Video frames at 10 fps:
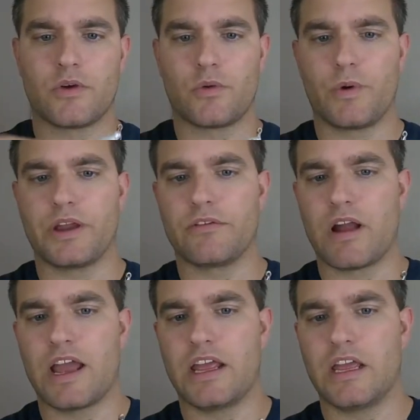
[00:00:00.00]
Rigged
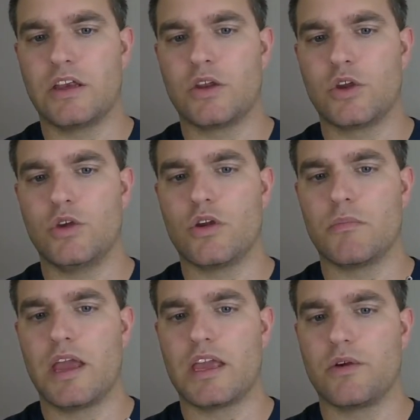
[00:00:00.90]
right in. You can
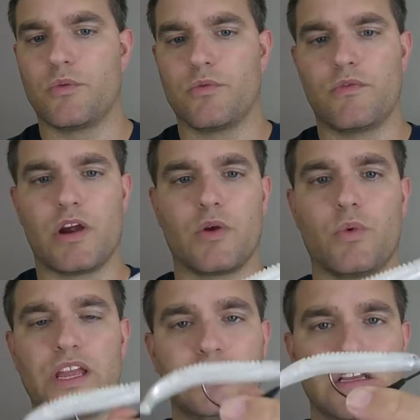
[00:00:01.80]
make it very
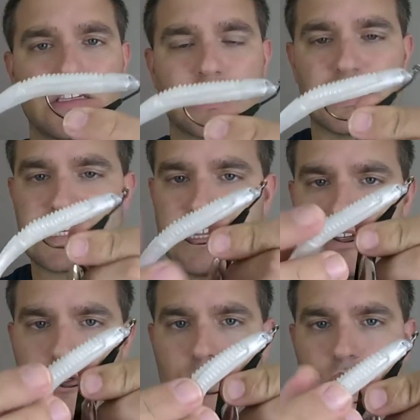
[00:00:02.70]
weedless because it's got
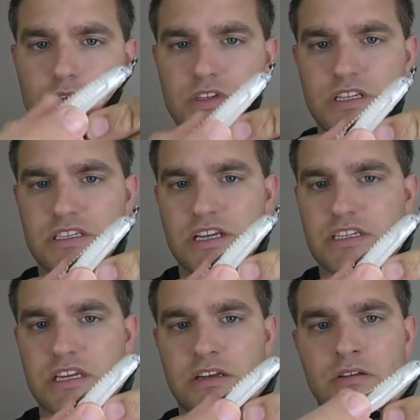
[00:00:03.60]
these grooves that sticks
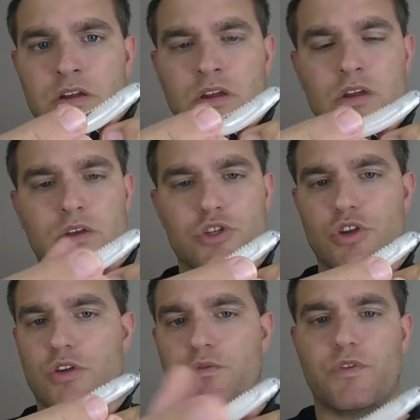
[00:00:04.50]
in, so
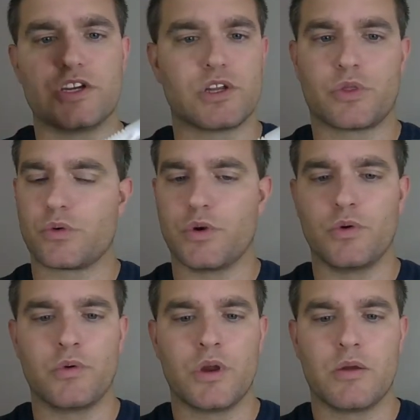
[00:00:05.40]
you can fish it
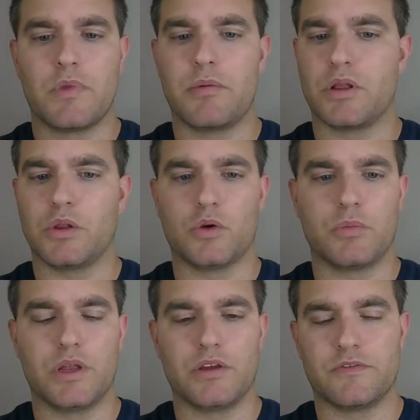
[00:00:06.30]
through maybe a little
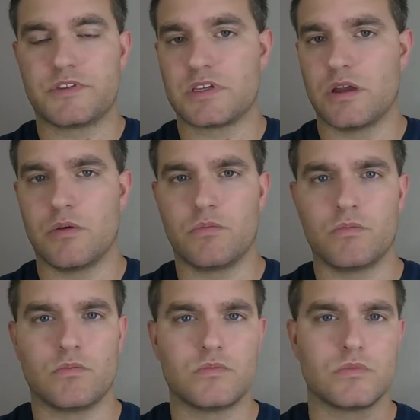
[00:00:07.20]
bit of
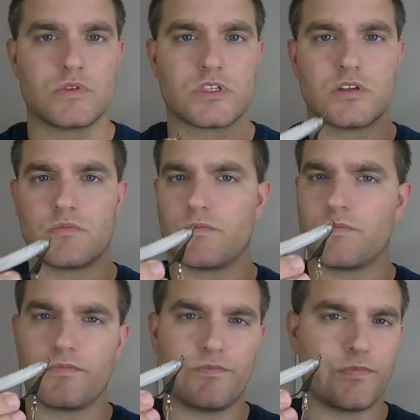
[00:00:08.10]
some
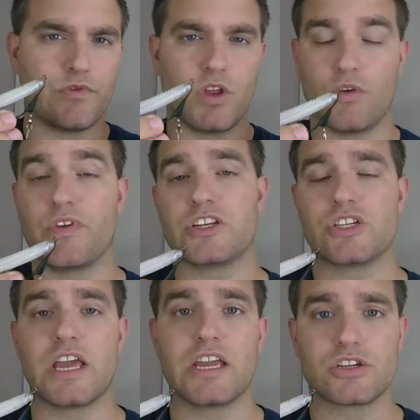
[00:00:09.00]

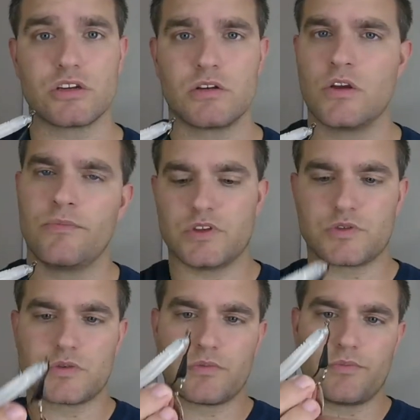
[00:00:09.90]
vegetation.
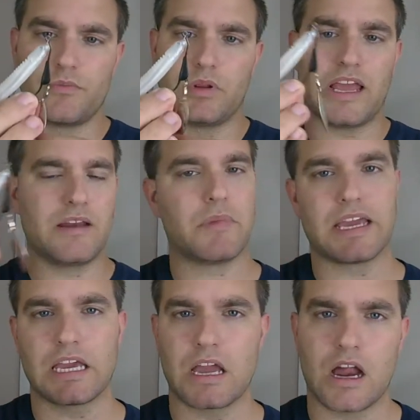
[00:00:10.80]
This blade
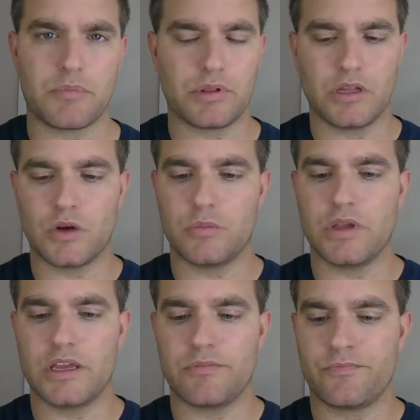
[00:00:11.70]
might get caught up a little
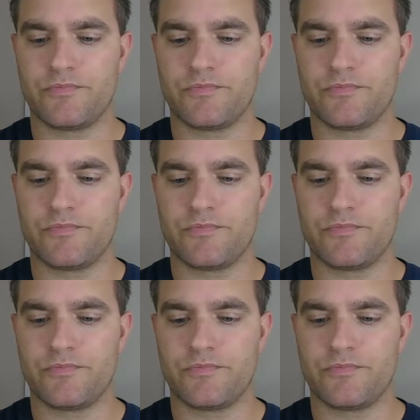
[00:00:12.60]
bit,